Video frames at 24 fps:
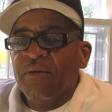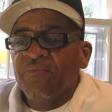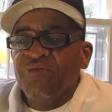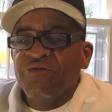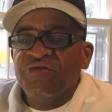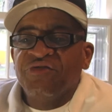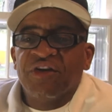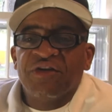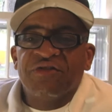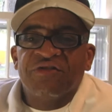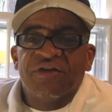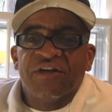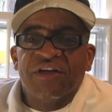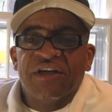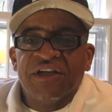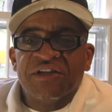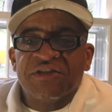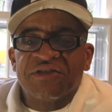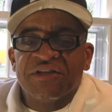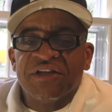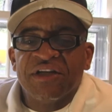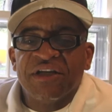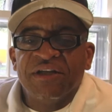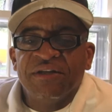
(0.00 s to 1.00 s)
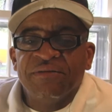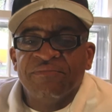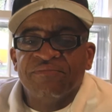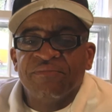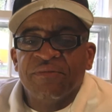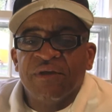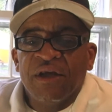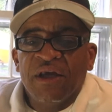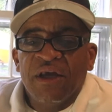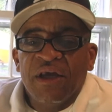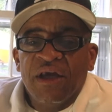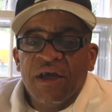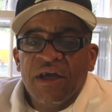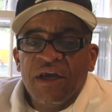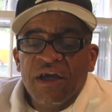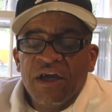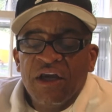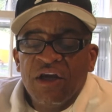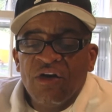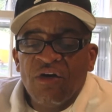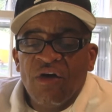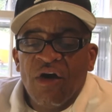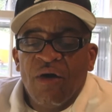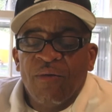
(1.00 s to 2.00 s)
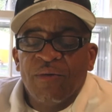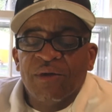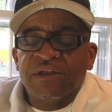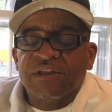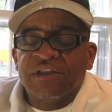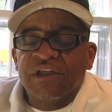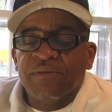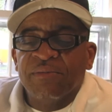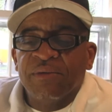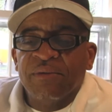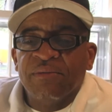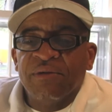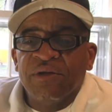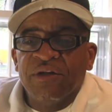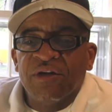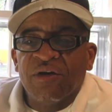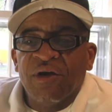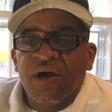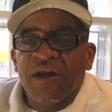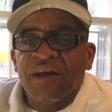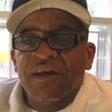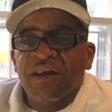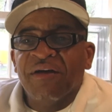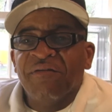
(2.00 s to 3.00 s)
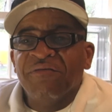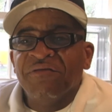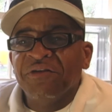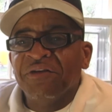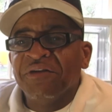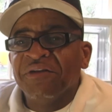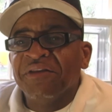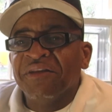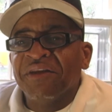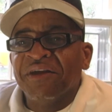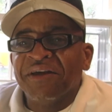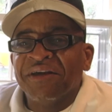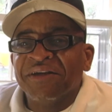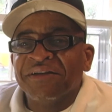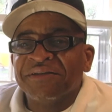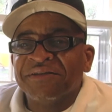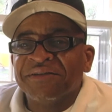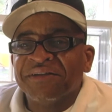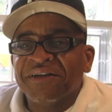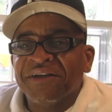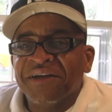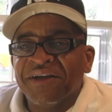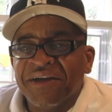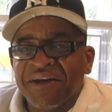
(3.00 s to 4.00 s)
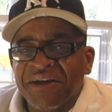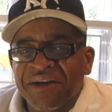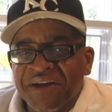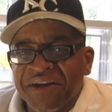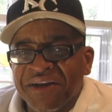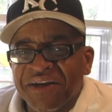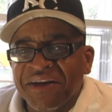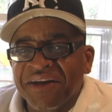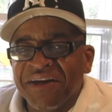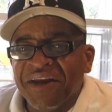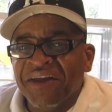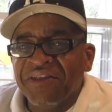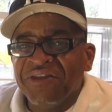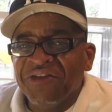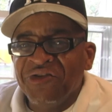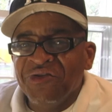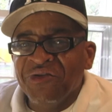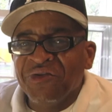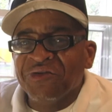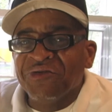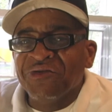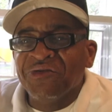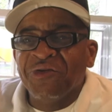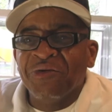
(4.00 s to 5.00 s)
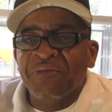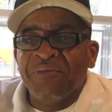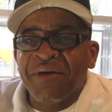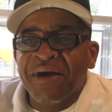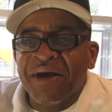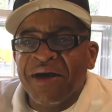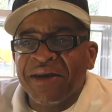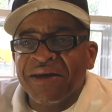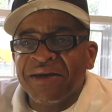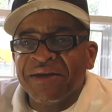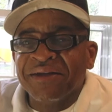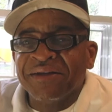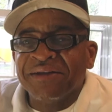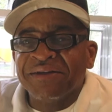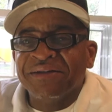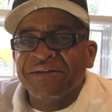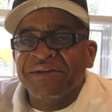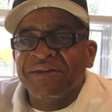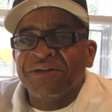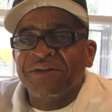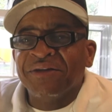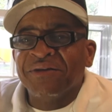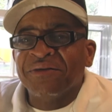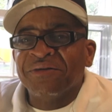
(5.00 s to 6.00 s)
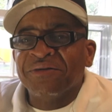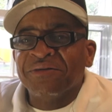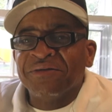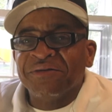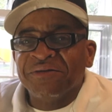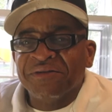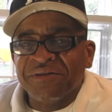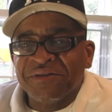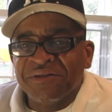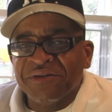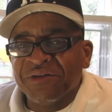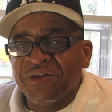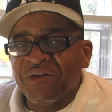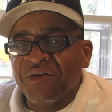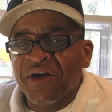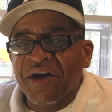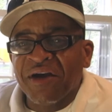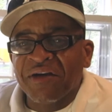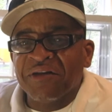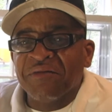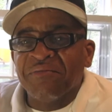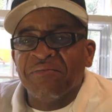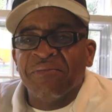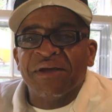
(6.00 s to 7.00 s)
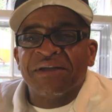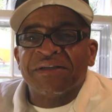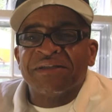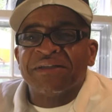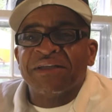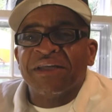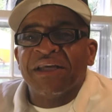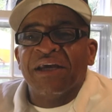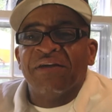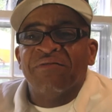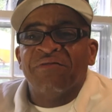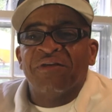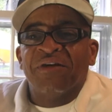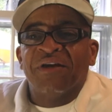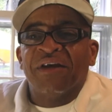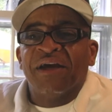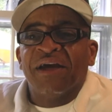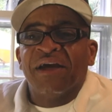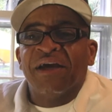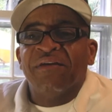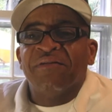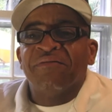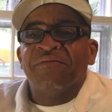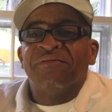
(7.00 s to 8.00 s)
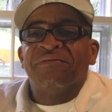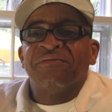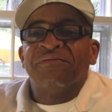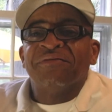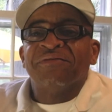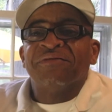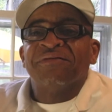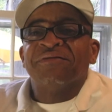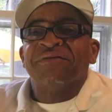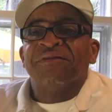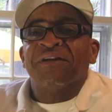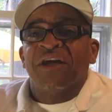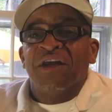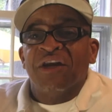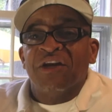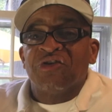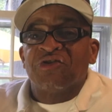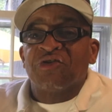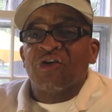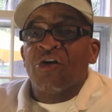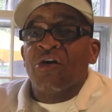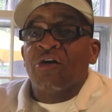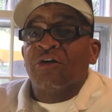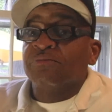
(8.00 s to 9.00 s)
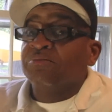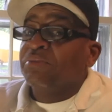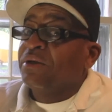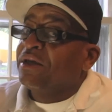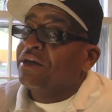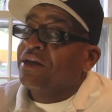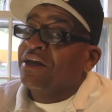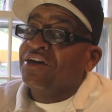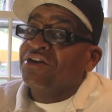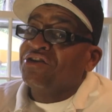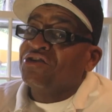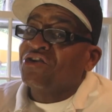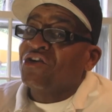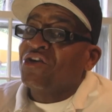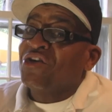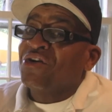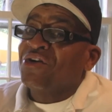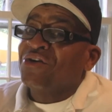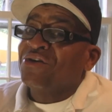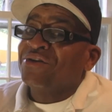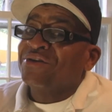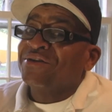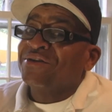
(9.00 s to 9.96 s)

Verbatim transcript: Appreciate you listening. You know, I always tell people, you know, I love you and there's nothing you can do about it. You know, go have the best day of your life. It's Eddie Charles being Eddie Charles.